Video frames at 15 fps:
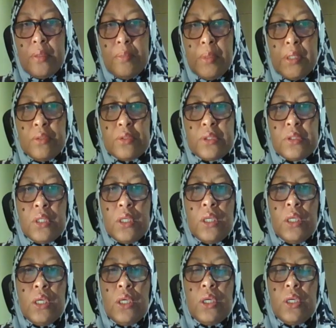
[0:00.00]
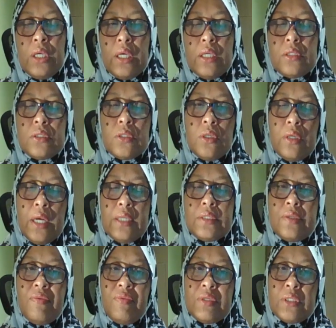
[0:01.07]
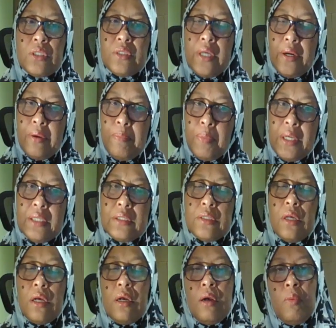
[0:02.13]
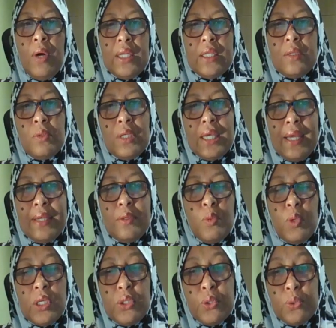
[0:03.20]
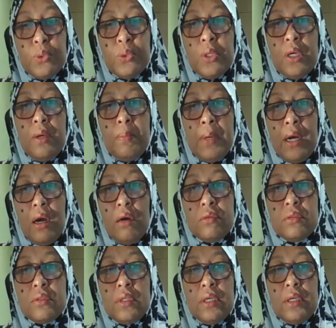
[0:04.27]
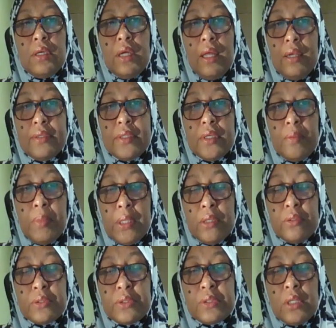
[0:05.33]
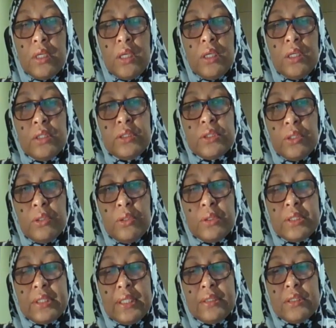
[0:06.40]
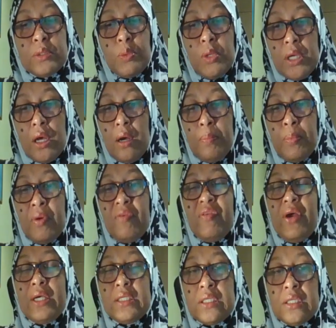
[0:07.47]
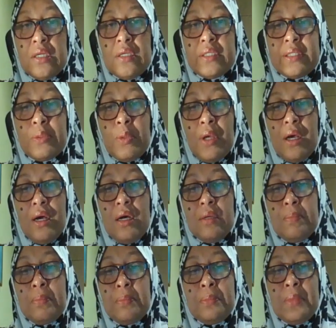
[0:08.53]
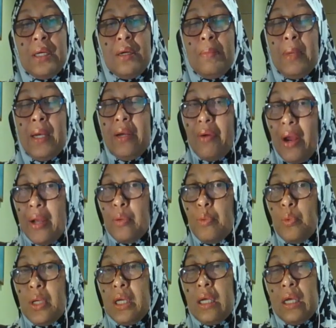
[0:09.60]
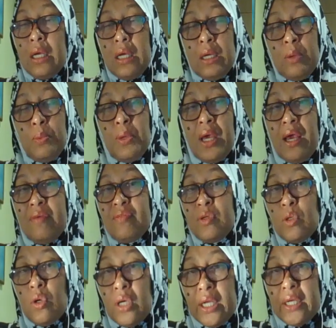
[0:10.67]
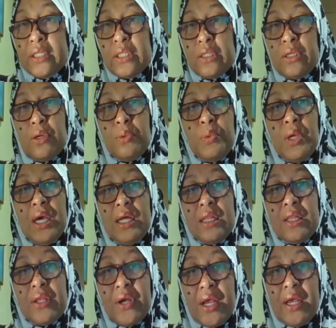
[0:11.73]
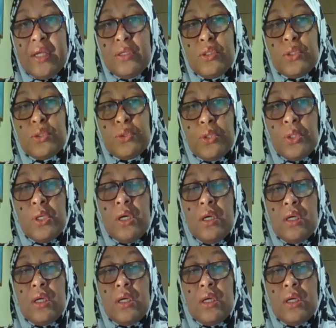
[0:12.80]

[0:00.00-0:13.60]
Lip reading: abuse. Okay, so as a physiotherapist, what can we do about elder abuse? So since we are professionals, we are by right, we have knowledge, you know, we are trained to